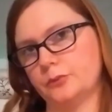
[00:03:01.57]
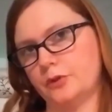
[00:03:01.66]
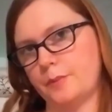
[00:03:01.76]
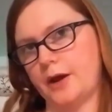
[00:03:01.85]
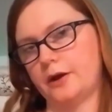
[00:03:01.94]

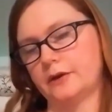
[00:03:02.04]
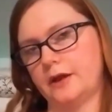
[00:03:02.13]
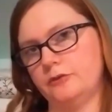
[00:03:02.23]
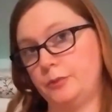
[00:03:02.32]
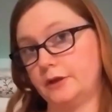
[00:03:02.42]
with a paring
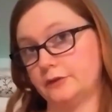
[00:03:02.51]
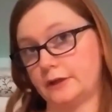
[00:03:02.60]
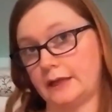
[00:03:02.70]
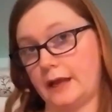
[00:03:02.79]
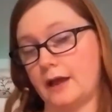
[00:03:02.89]
knife because I
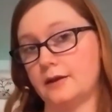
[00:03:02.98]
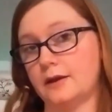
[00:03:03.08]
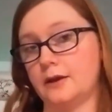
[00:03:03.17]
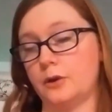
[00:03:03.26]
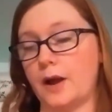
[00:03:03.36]
can.
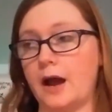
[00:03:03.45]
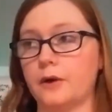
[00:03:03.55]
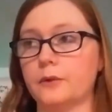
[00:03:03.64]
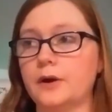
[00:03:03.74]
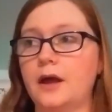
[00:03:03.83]
I know
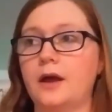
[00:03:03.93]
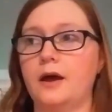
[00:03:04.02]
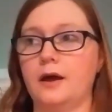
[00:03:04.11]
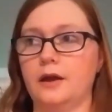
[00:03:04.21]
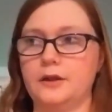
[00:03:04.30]
how.
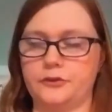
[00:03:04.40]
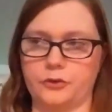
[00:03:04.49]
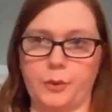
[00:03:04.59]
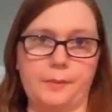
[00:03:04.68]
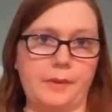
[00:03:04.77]
It's
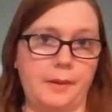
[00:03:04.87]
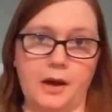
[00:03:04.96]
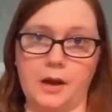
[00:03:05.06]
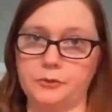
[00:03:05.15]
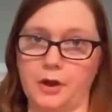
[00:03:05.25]
the way my
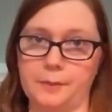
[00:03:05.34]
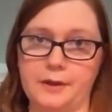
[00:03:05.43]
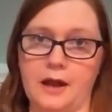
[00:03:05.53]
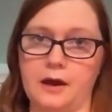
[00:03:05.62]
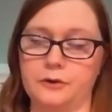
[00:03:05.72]
mom taught
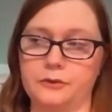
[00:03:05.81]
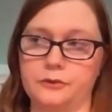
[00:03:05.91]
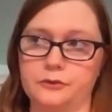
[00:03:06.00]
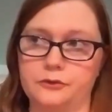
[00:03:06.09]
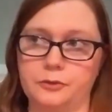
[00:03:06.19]
me
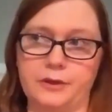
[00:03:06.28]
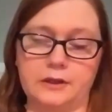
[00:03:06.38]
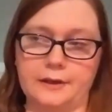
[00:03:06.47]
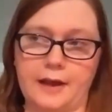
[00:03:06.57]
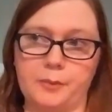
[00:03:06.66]
how to
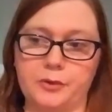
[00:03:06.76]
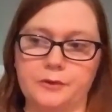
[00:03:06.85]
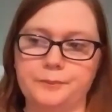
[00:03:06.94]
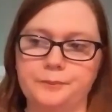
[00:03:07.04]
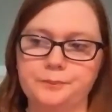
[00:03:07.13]
peel an
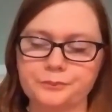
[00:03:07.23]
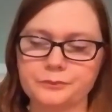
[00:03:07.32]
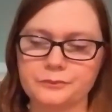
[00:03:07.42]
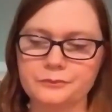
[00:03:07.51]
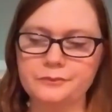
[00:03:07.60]
apple.
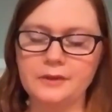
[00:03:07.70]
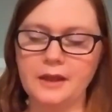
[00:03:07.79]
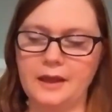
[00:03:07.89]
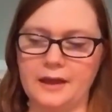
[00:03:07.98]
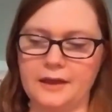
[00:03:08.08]

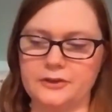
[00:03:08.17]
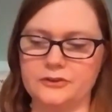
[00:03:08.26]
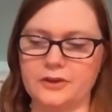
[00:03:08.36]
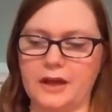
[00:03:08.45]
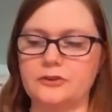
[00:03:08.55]

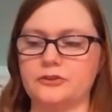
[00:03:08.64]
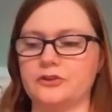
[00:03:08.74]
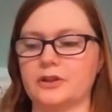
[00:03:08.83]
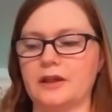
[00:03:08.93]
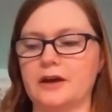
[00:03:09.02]
And I used
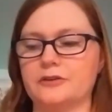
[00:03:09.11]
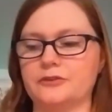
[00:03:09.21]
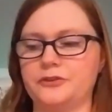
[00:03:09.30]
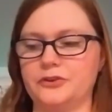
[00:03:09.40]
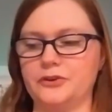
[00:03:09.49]
to
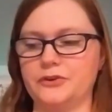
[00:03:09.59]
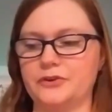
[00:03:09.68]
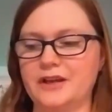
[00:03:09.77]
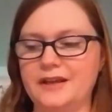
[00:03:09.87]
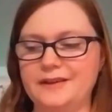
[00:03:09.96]
love to
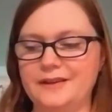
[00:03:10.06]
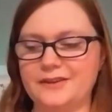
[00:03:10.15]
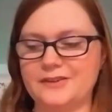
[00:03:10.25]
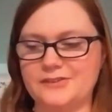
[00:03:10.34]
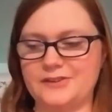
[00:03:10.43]

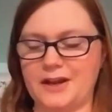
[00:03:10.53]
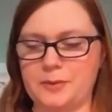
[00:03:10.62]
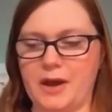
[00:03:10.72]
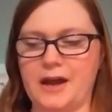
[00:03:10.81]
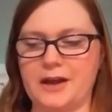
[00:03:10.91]

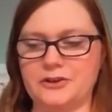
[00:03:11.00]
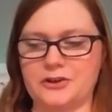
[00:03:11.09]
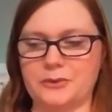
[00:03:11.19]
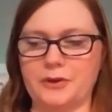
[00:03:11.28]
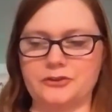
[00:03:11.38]
stand behind
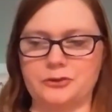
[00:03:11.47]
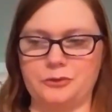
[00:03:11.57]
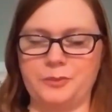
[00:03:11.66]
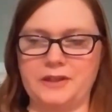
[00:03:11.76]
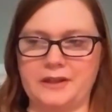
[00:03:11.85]
her while she
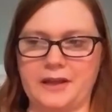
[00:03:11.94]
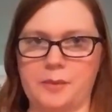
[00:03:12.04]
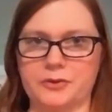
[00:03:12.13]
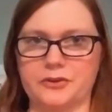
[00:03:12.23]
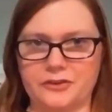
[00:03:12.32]
was peeling
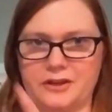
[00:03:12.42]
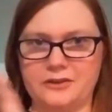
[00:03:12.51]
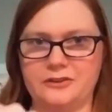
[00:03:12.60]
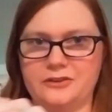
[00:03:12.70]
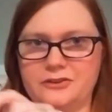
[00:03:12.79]
apples
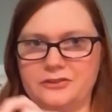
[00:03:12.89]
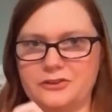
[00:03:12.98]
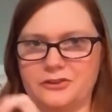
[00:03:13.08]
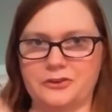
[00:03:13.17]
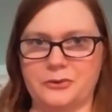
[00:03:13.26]
and
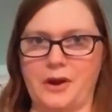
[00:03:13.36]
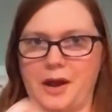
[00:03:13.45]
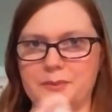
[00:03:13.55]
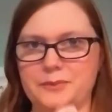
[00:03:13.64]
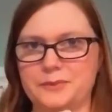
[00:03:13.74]
just
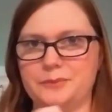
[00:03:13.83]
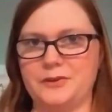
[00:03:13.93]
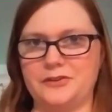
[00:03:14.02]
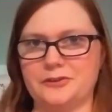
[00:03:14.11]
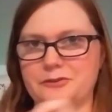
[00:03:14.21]
grab
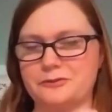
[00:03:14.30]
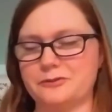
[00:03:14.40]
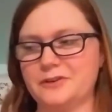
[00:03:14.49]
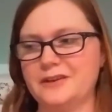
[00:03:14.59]
bits of